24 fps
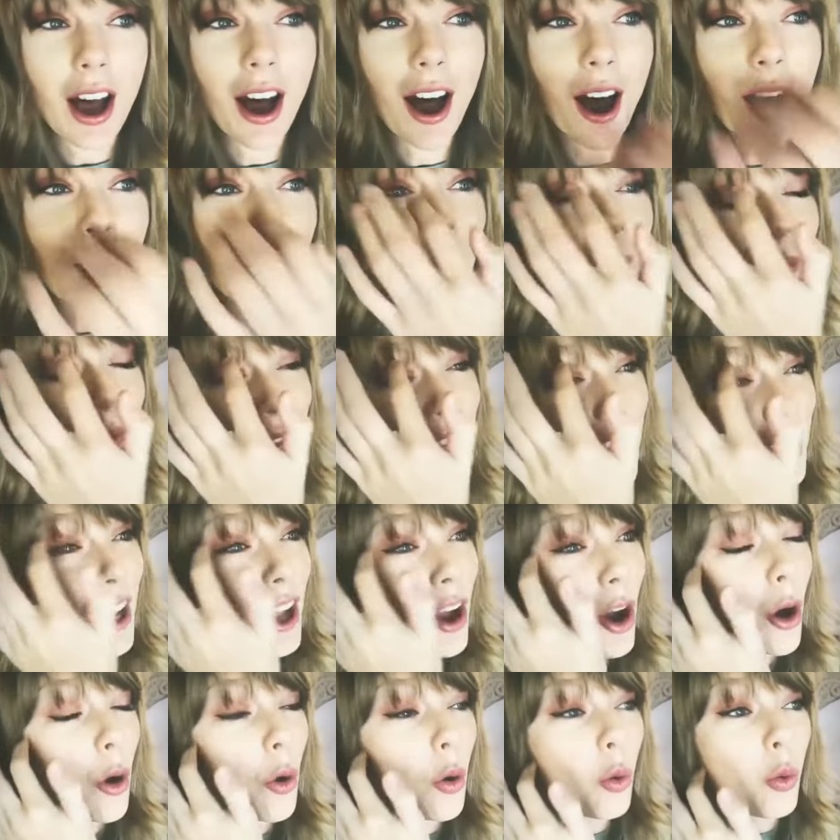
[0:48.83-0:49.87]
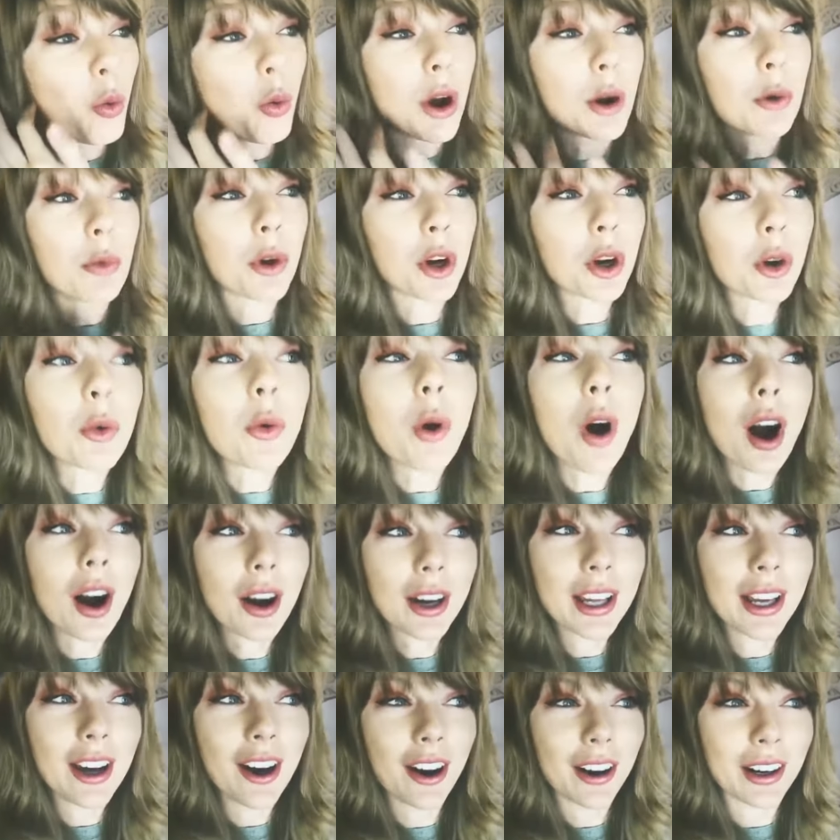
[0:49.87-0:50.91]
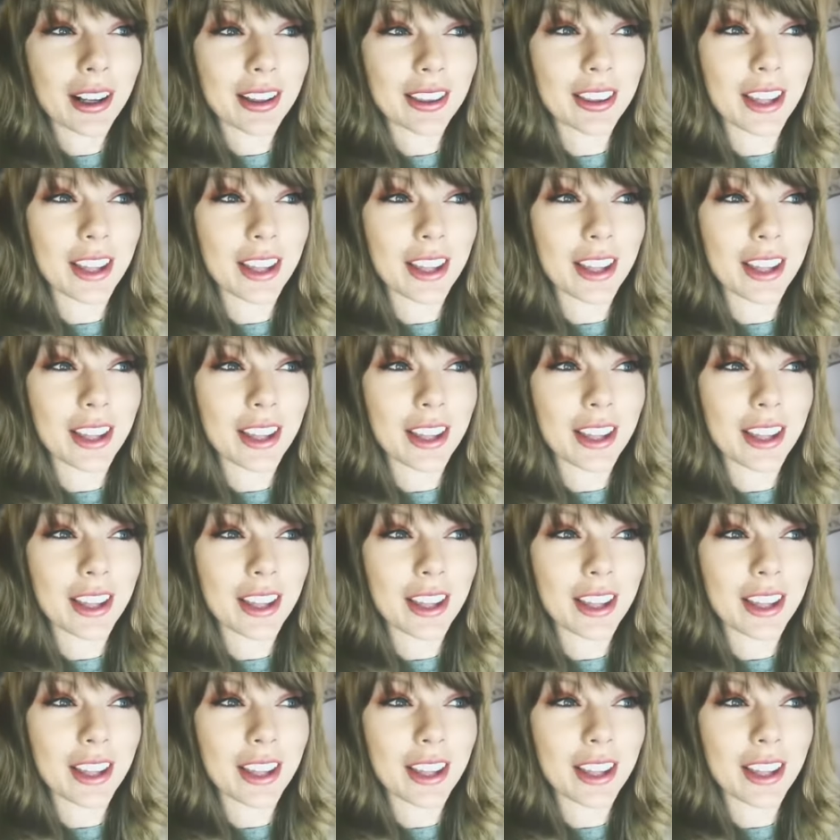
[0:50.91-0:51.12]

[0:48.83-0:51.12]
Um, when we're walking on it